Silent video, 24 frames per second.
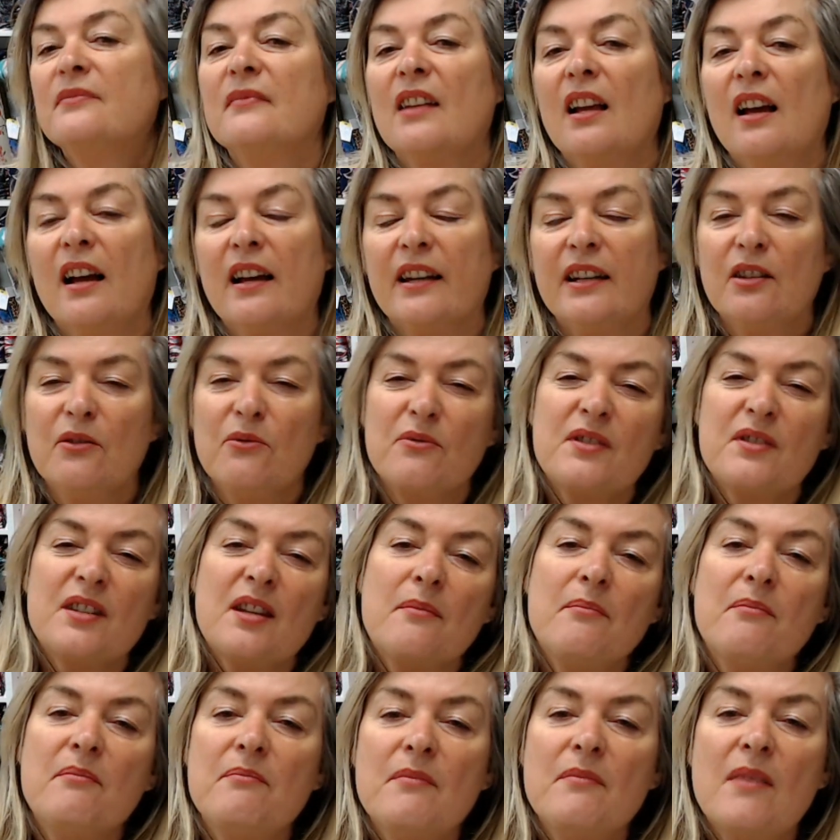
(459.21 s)
And it also
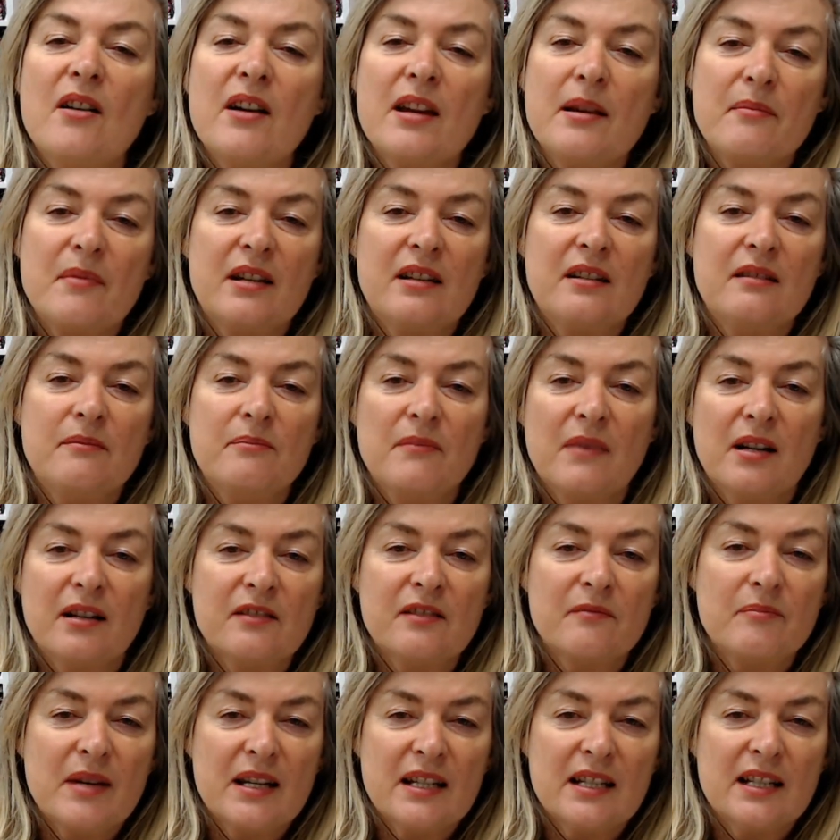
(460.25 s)
might have
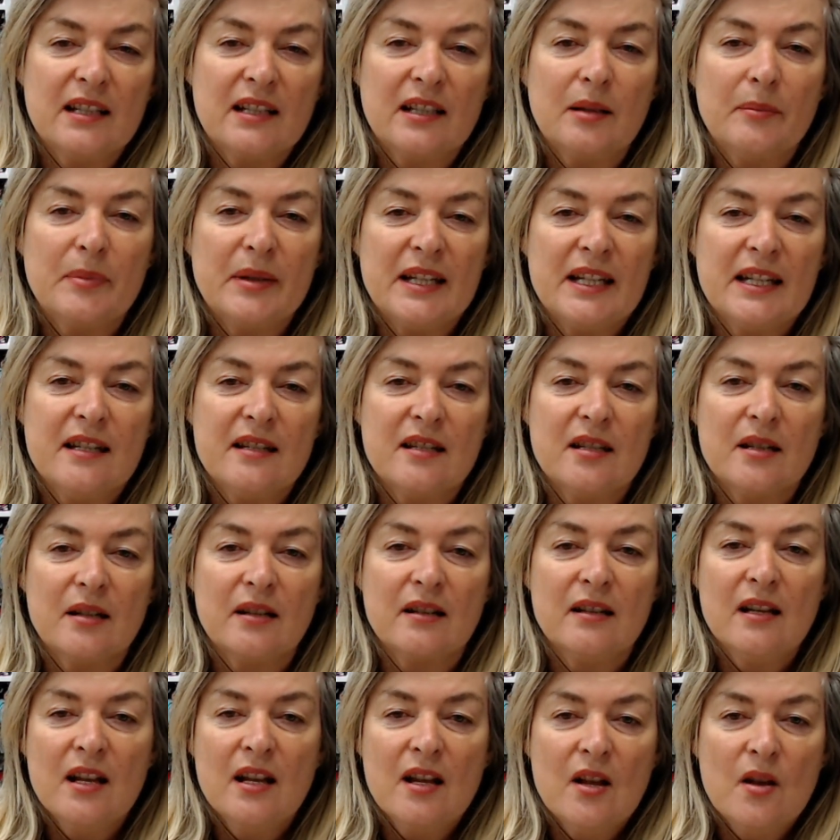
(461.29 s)
made it a little bit easier
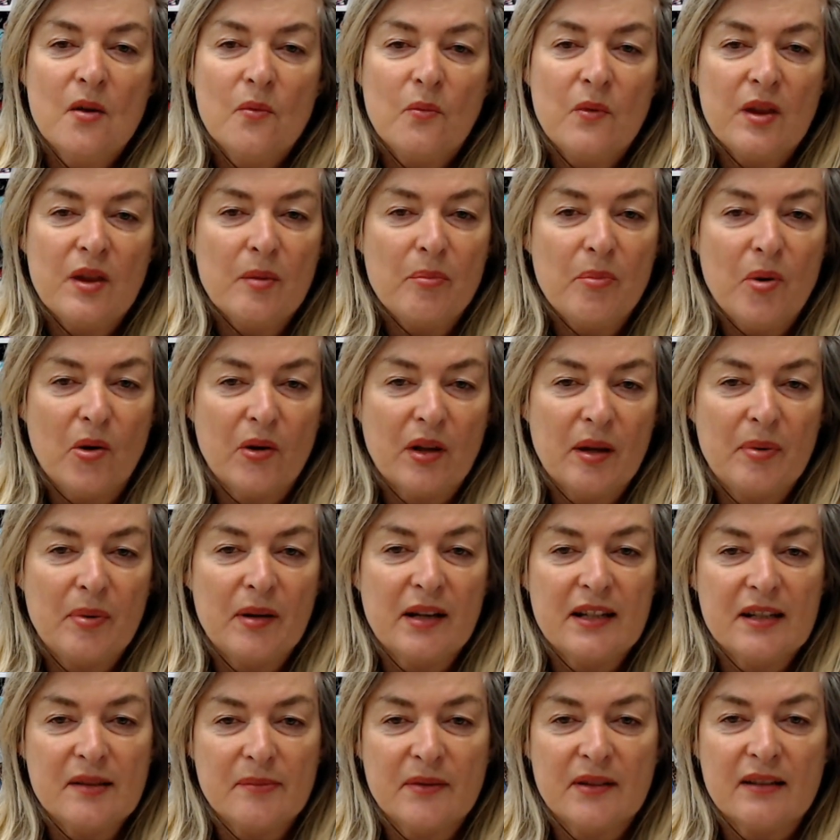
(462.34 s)
with the pocket
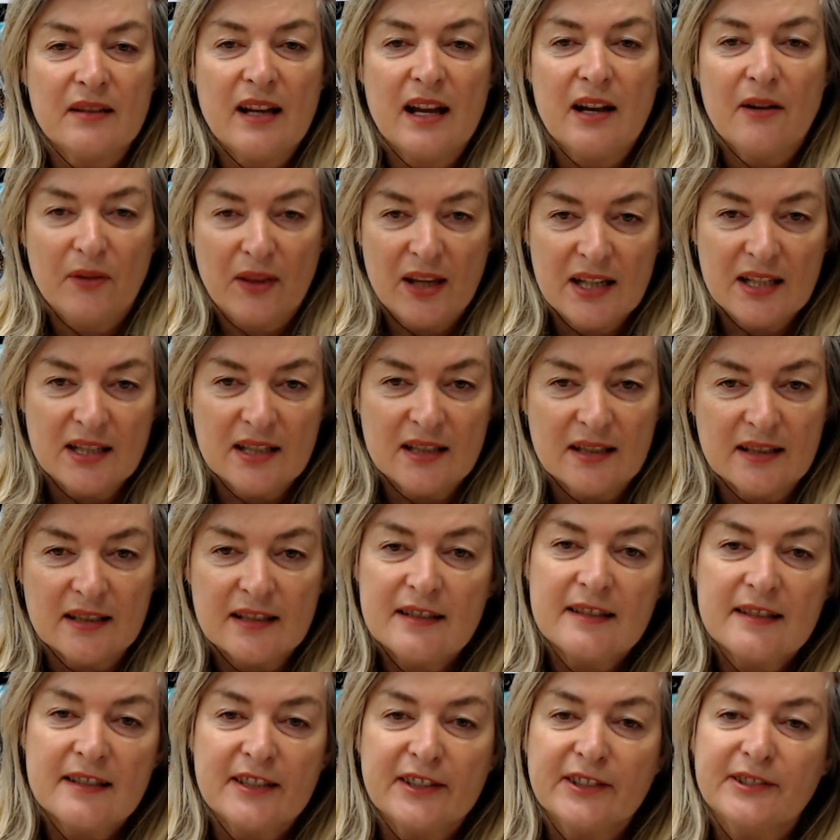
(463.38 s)
placement, how they did it.
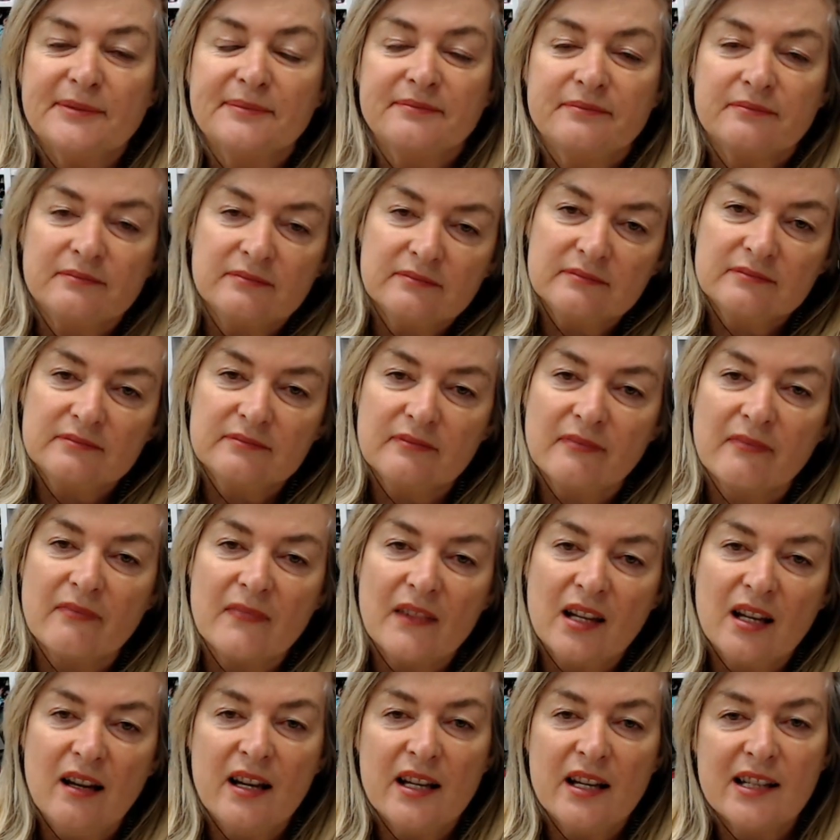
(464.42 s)
So
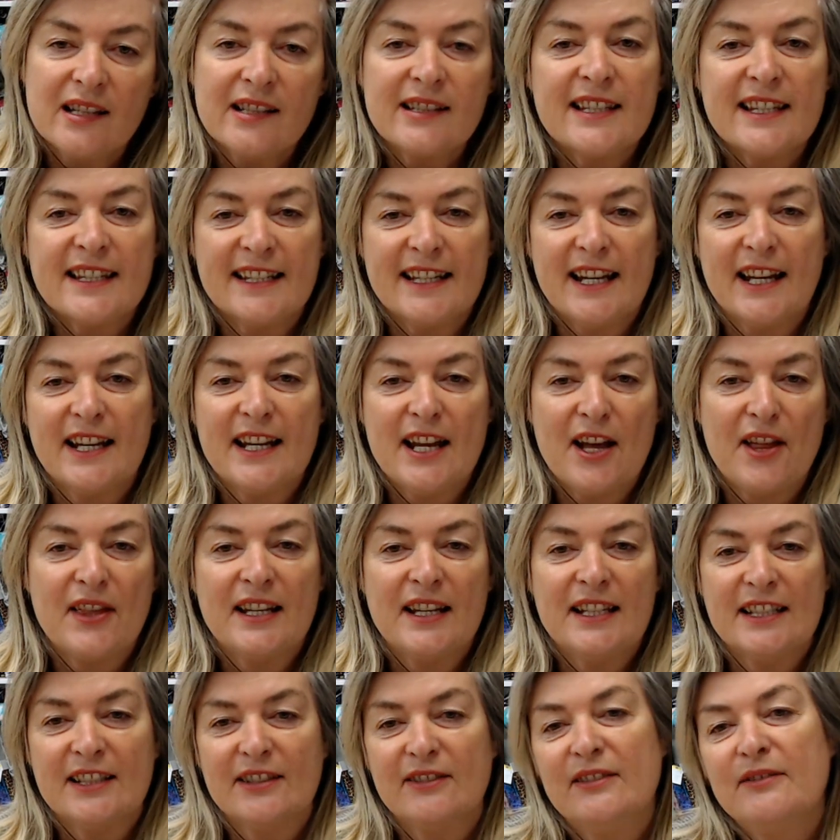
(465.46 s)
I understand
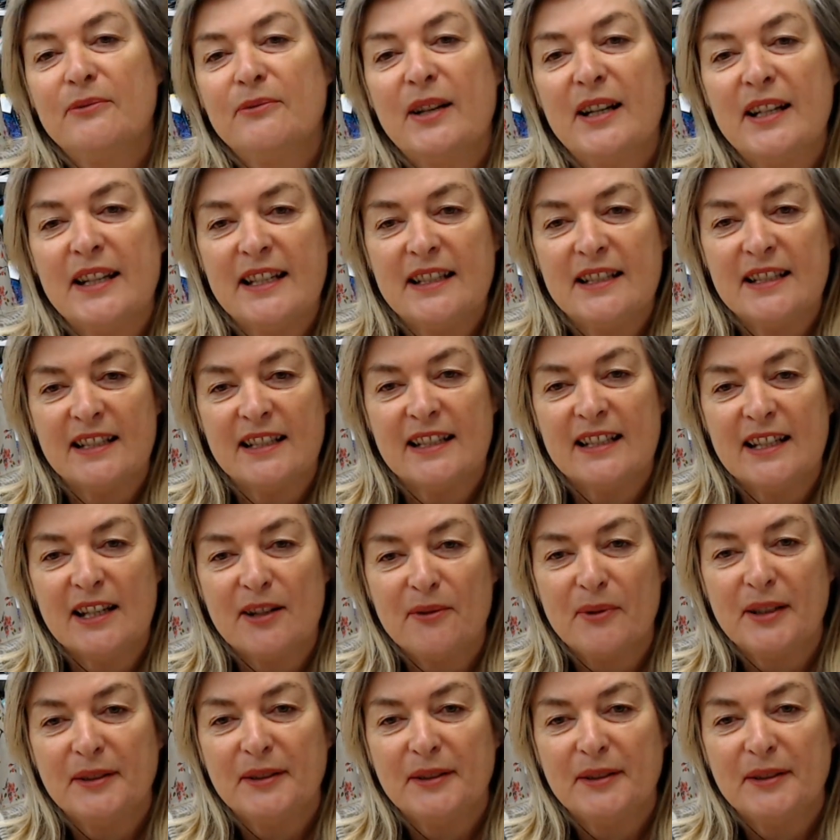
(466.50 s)
why they did it that way.